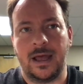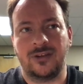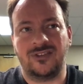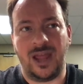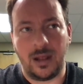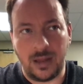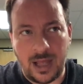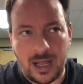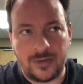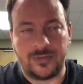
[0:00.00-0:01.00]
tell
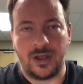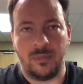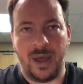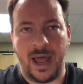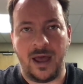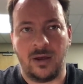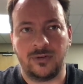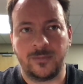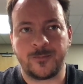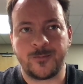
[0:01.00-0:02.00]
us about
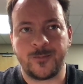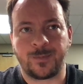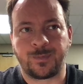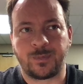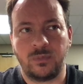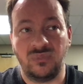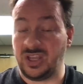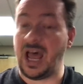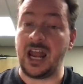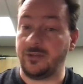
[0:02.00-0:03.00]
the
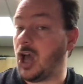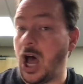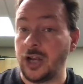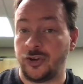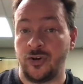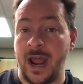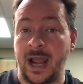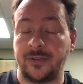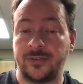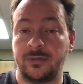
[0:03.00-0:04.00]
kind of
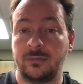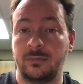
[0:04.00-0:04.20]
contracts